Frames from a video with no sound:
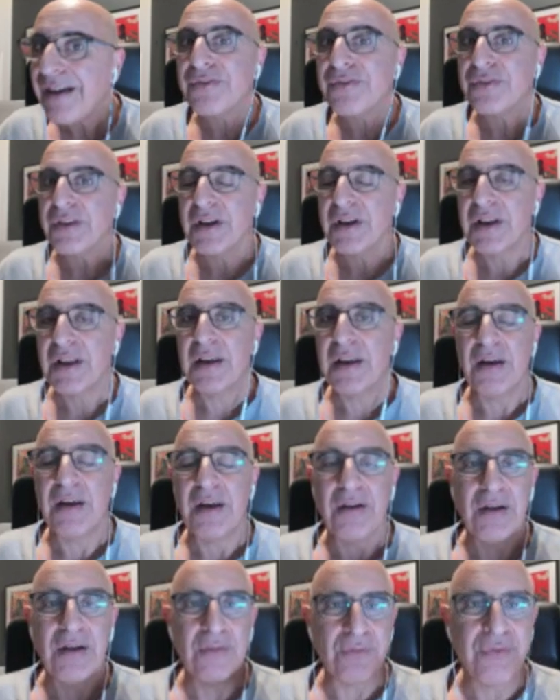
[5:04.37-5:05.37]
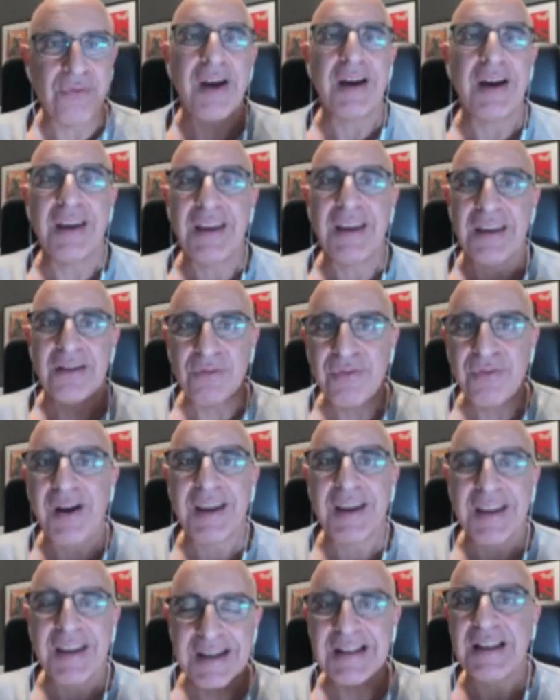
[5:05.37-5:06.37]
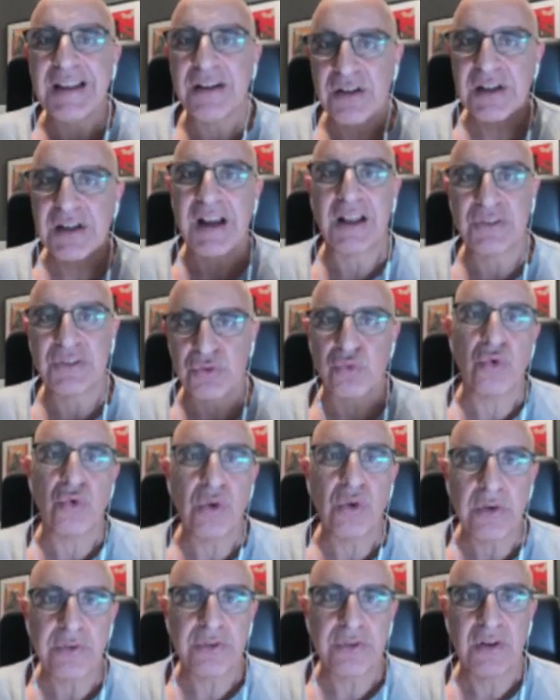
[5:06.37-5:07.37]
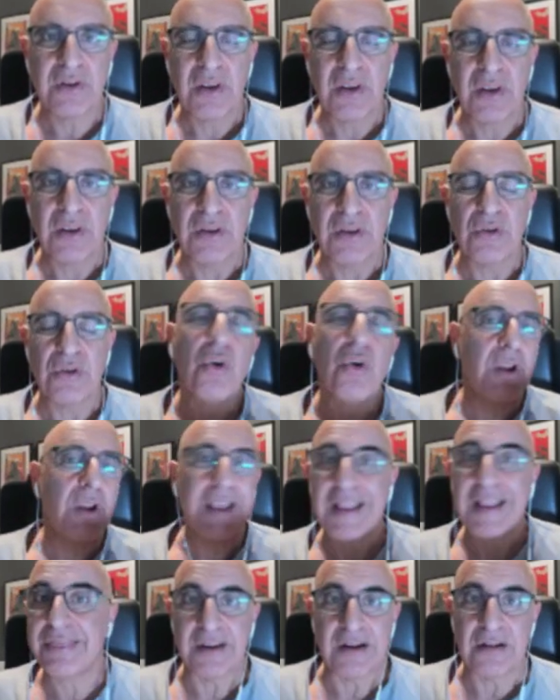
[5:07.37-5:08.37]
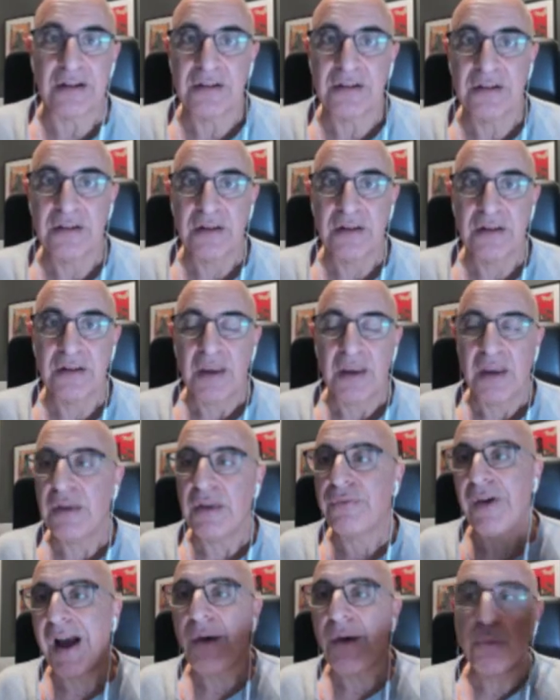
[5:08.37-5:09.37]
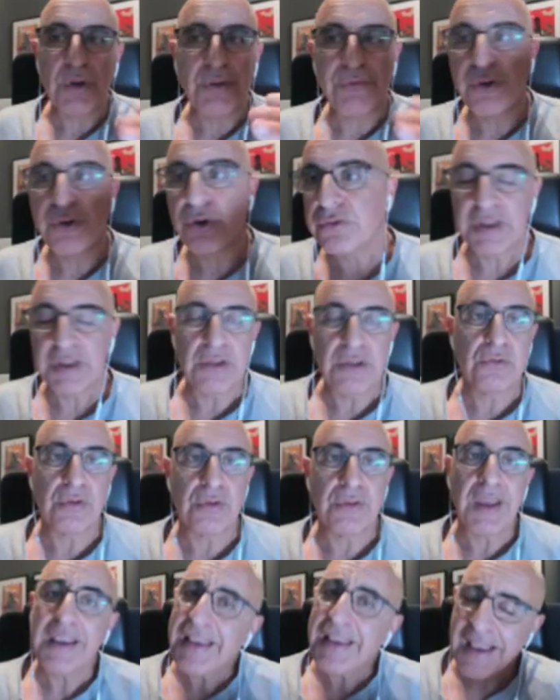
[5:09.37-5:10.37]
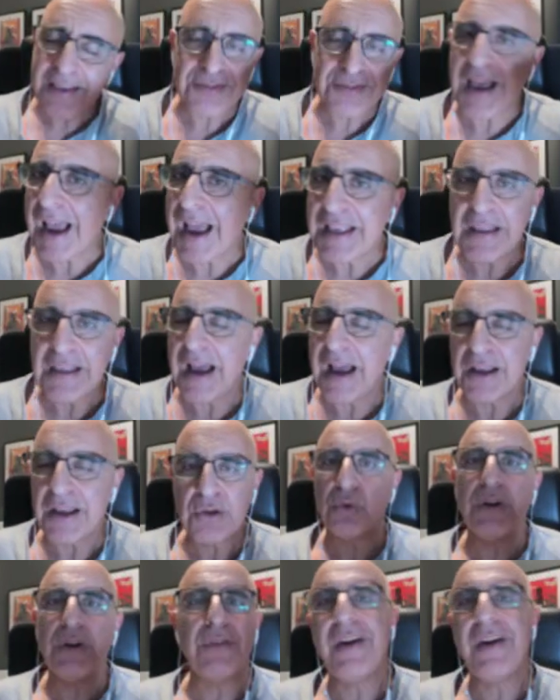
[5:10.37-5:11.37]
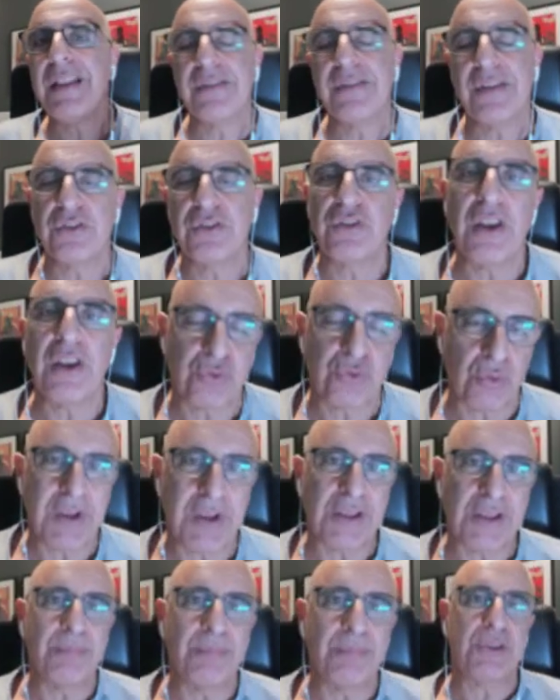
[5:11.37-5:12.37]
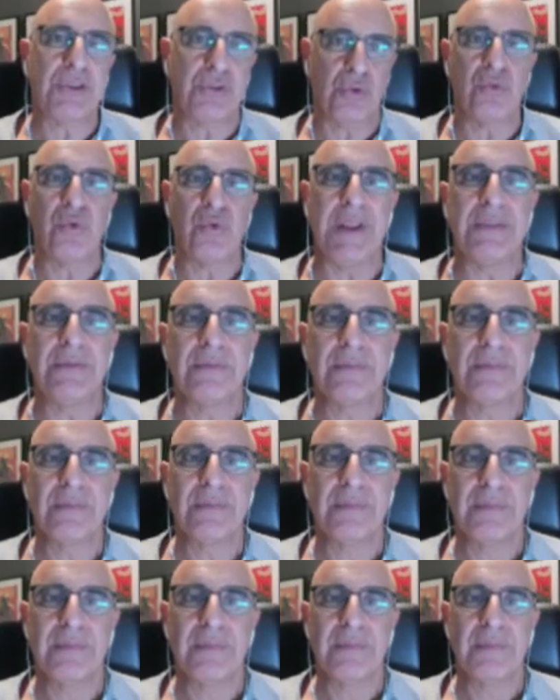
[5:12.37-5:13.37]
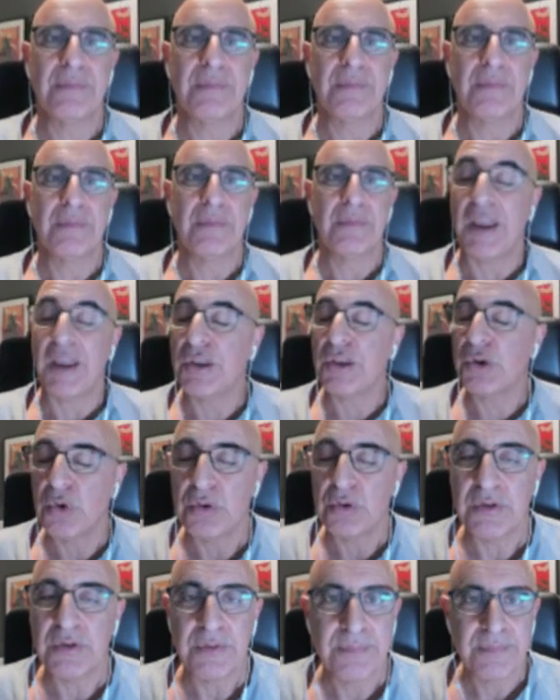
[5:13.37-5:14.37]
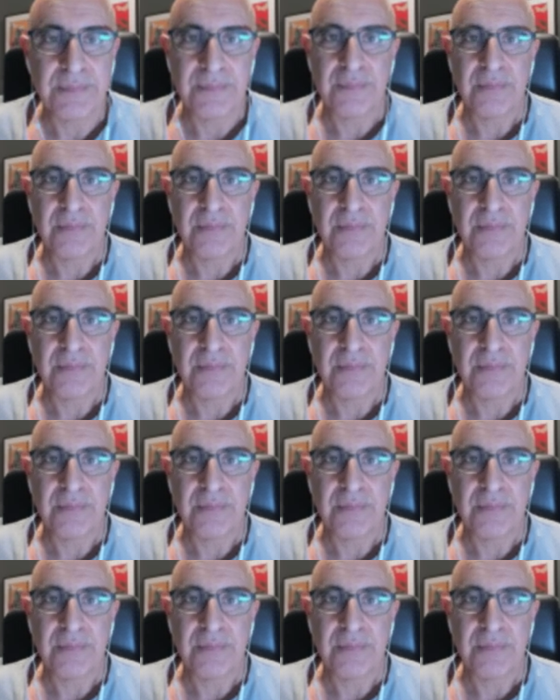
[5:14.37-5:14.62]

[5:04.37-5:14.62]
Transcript: have very, very clear cut rules, you're going to get there. If I would have continued today, yes, I, I could have had the chance to get back to green. I could.